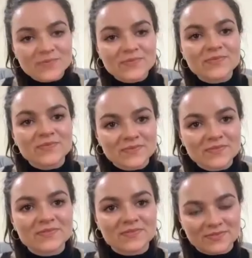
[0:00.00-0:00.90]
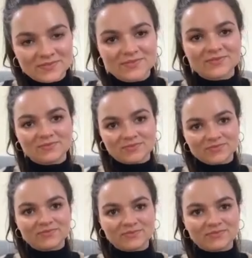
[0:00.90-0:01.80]
a preference. Please
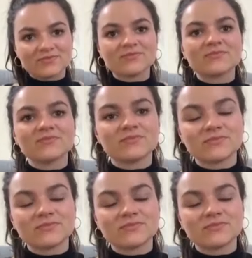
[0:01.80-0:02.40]
make sure